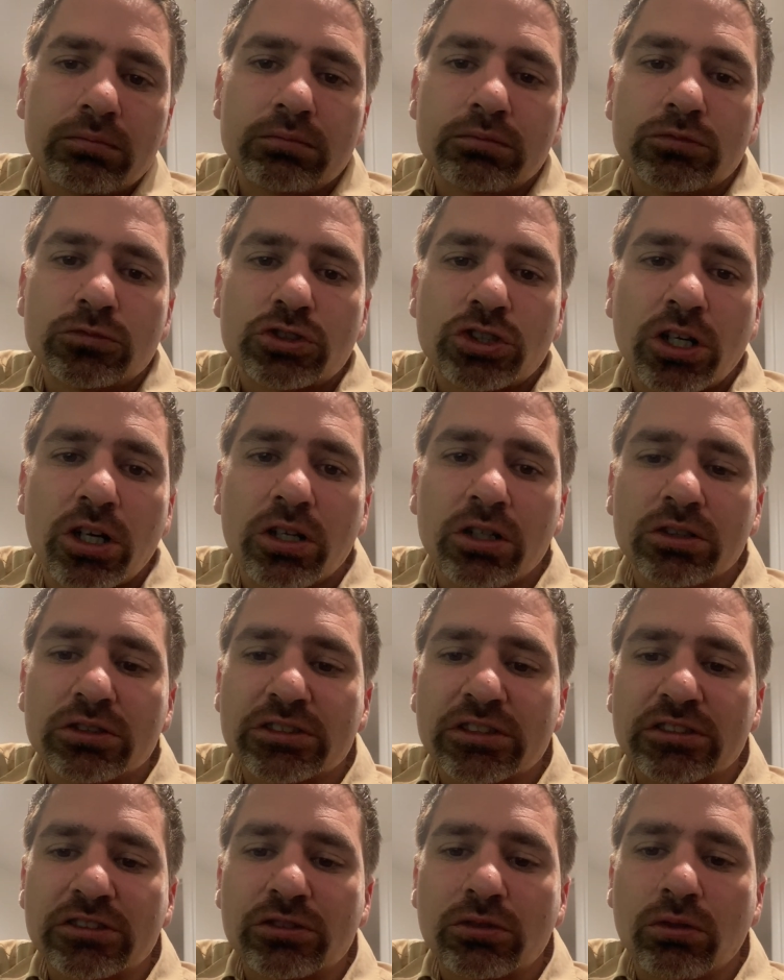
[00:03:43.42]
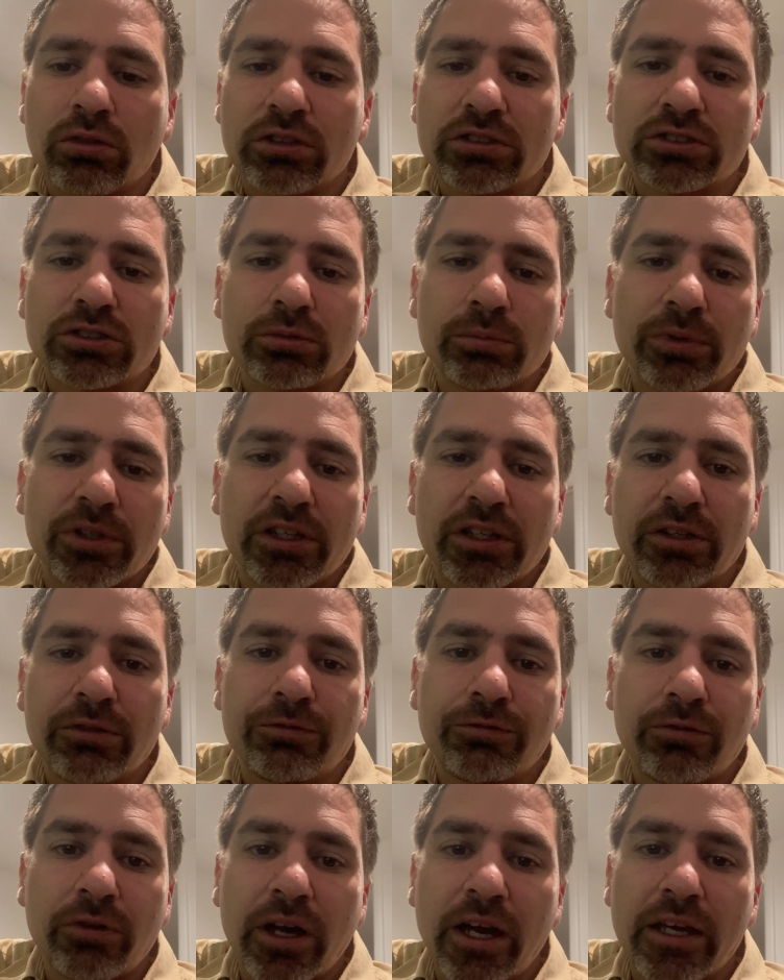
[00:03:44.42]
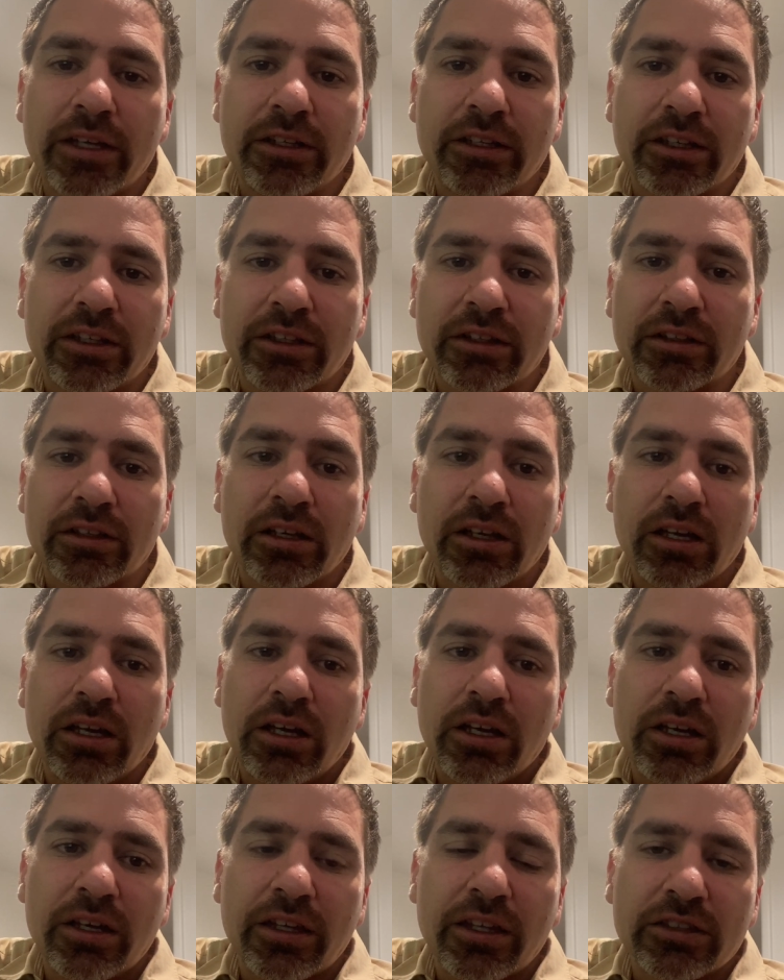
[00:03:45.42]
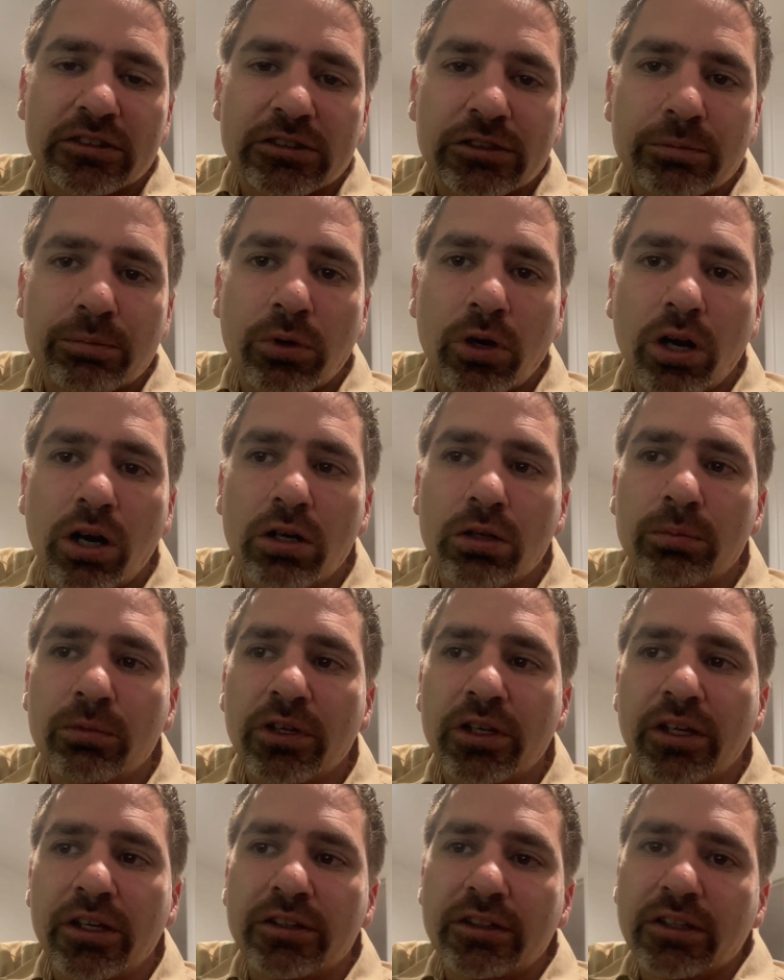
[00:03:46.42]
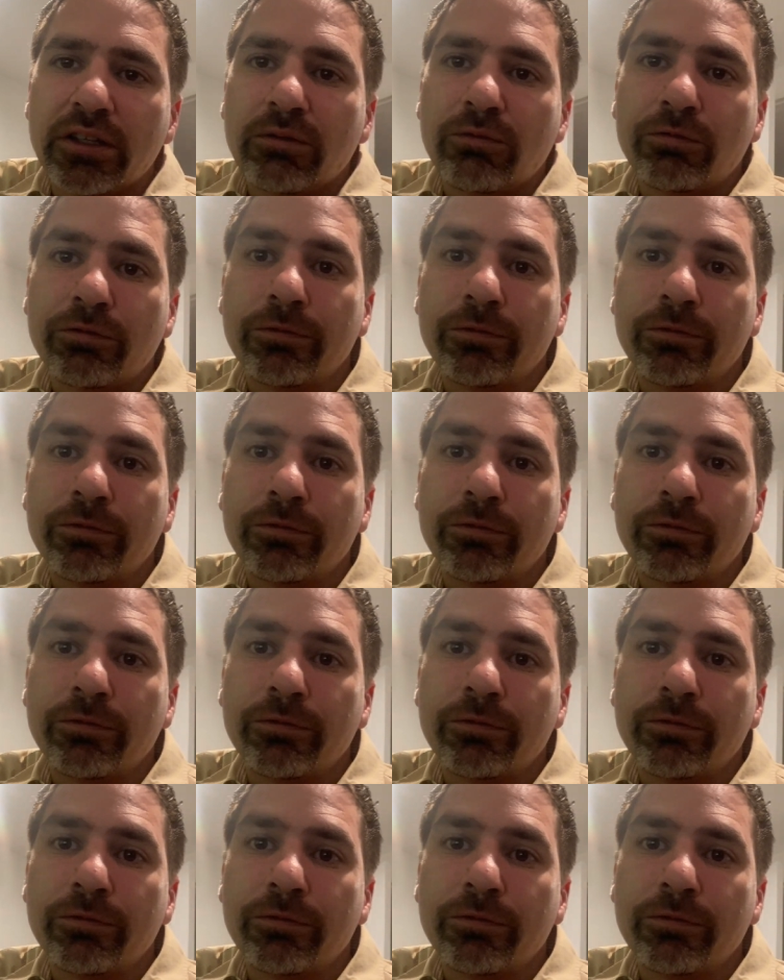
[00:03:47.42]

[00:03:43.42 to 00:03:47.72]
Charles is going to be fighting against Parliament, and